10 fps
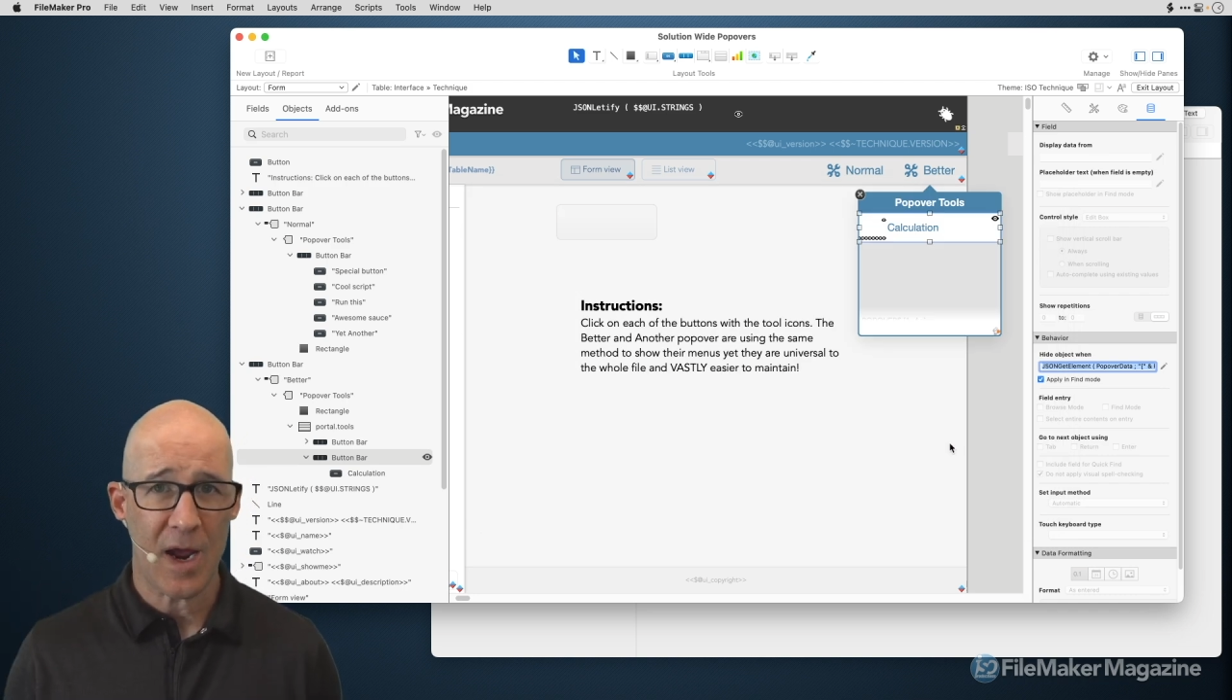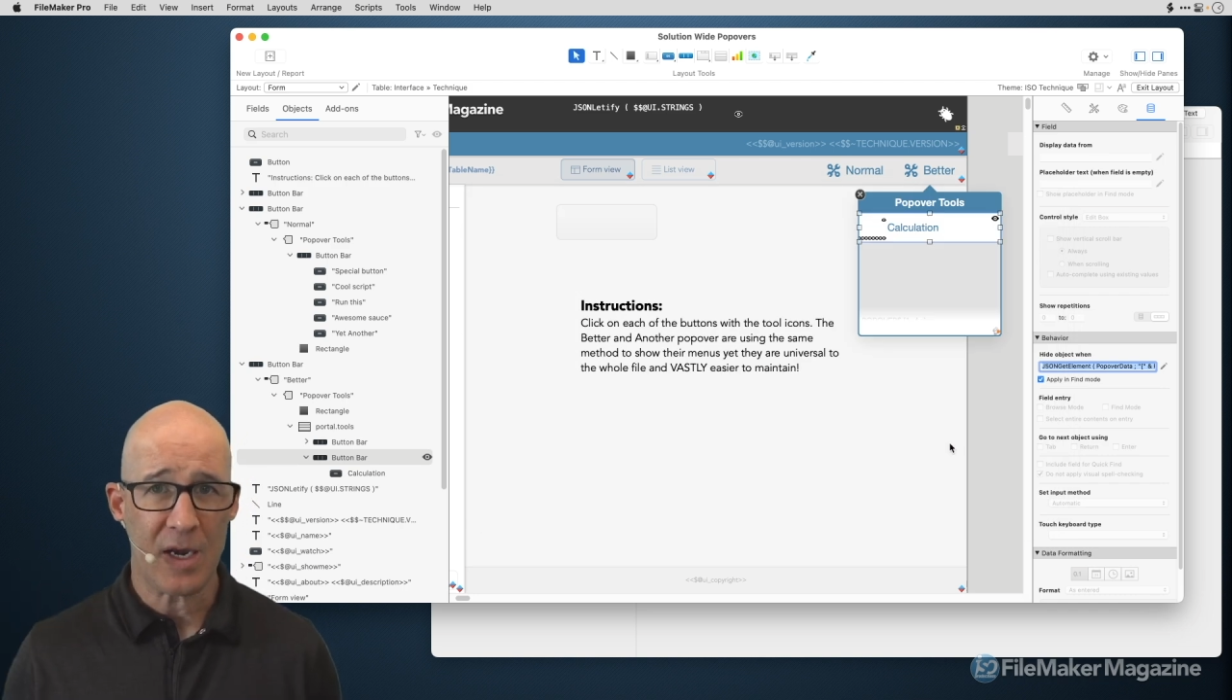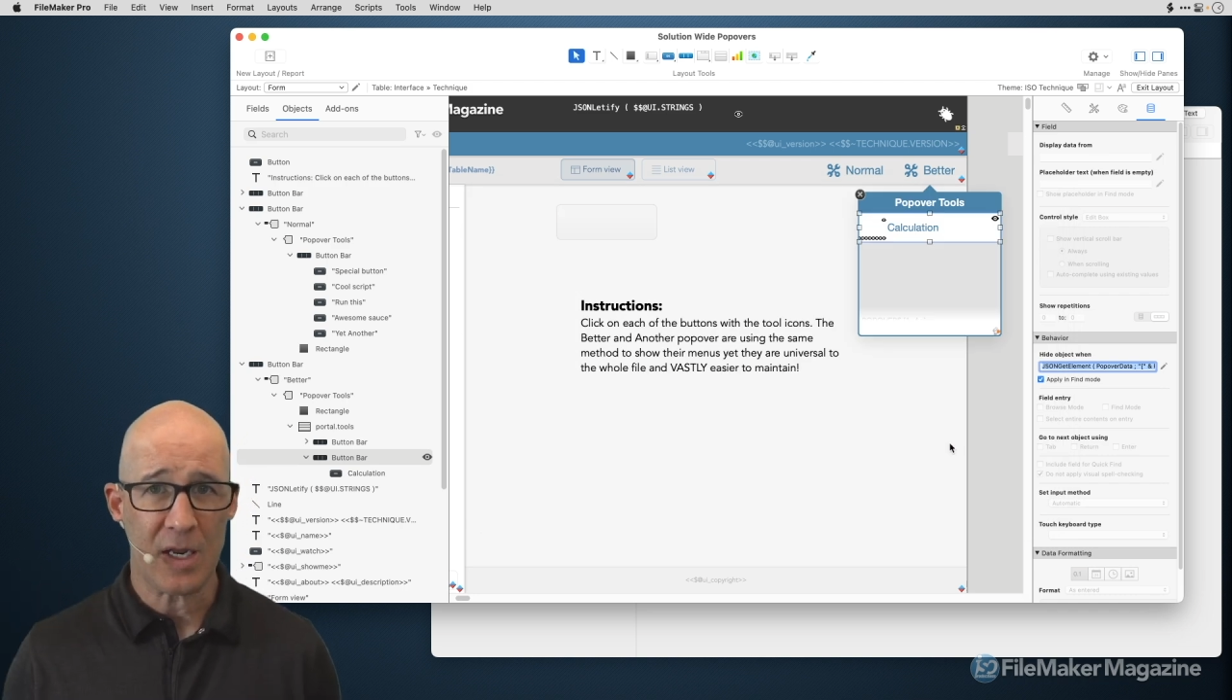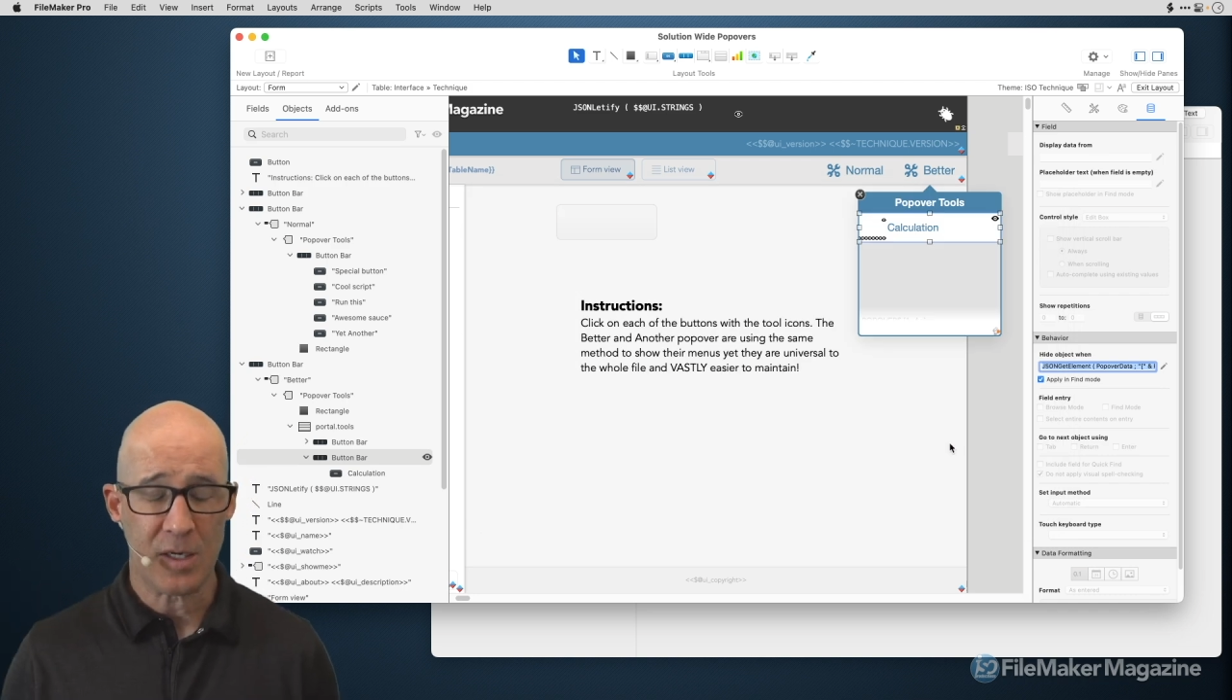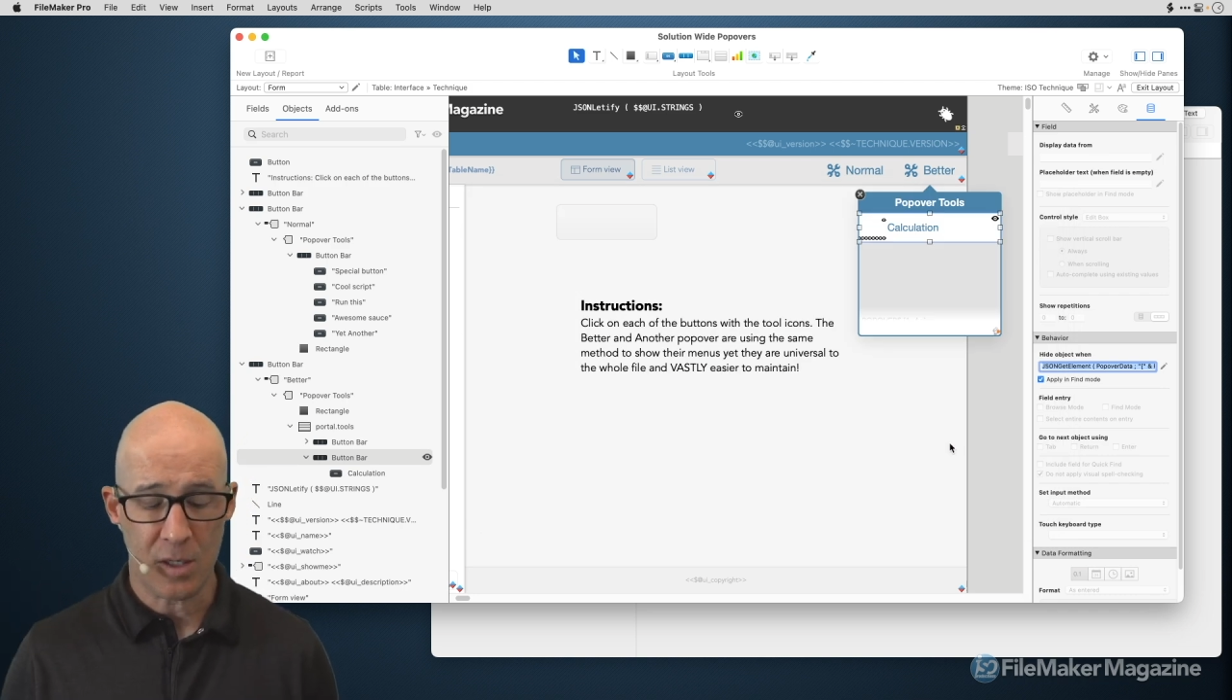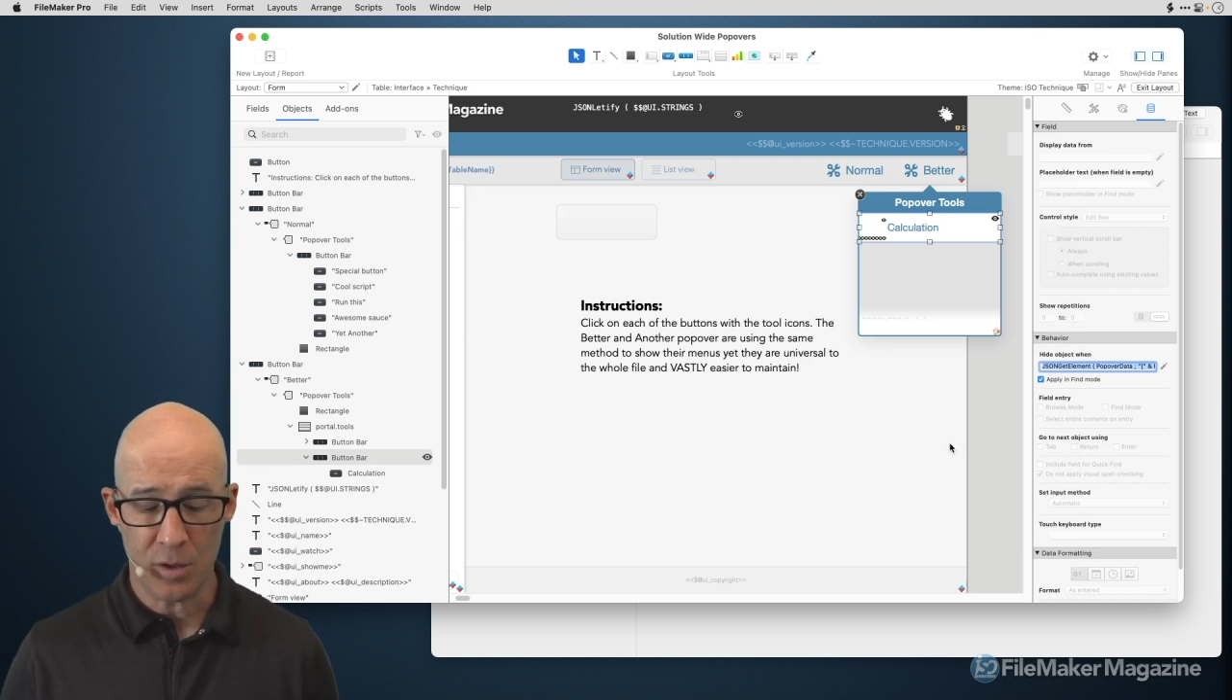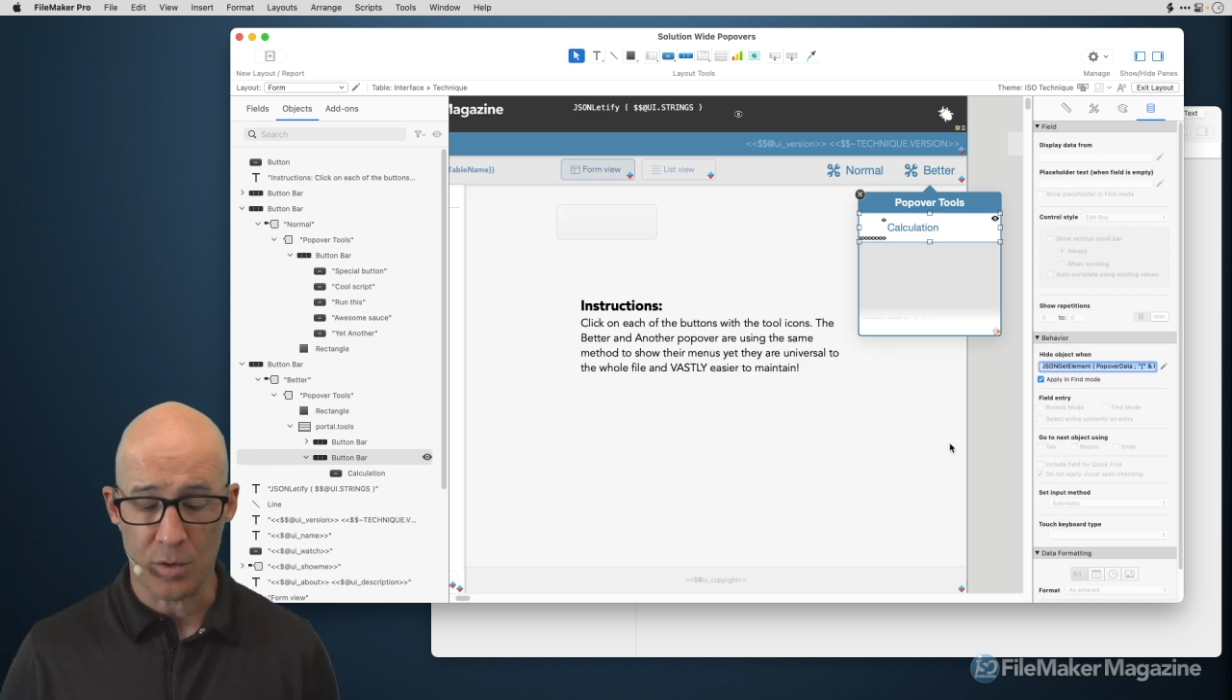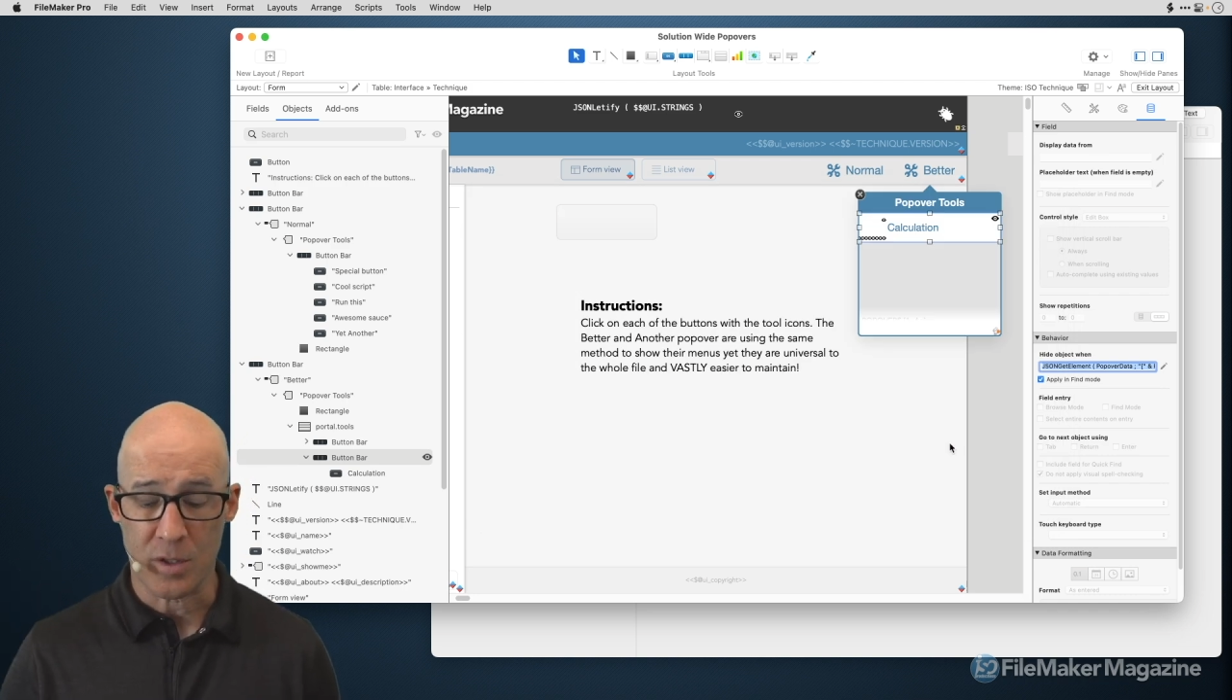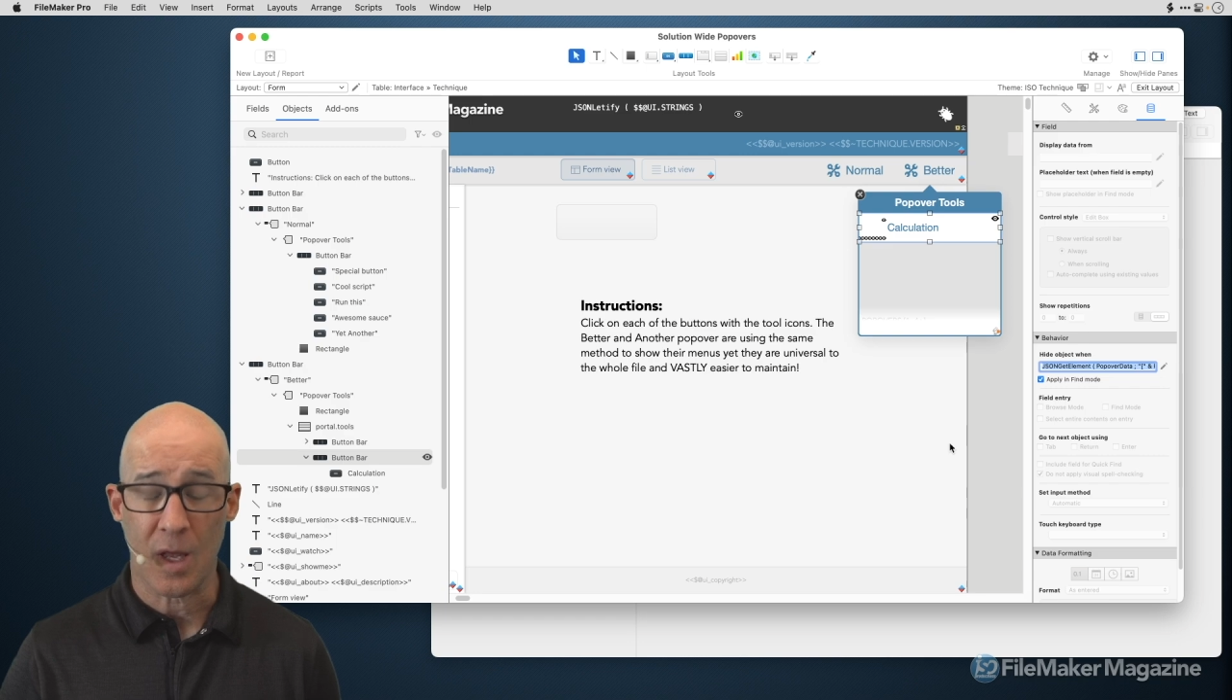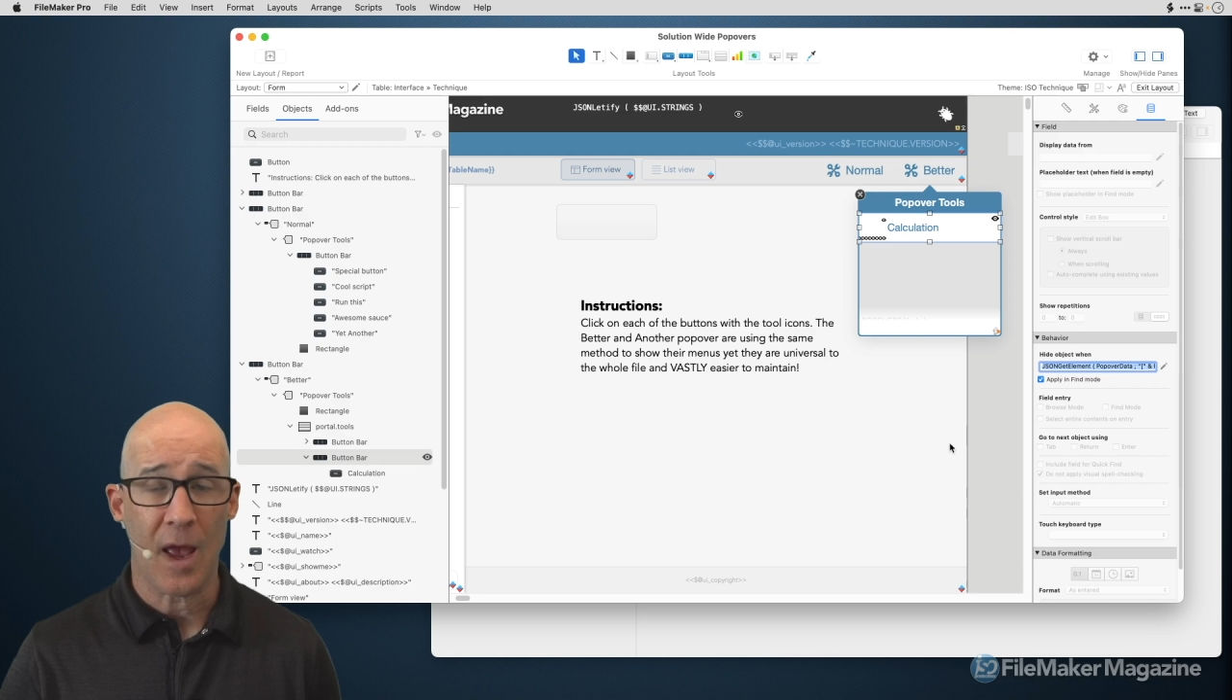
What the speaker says: I need to use.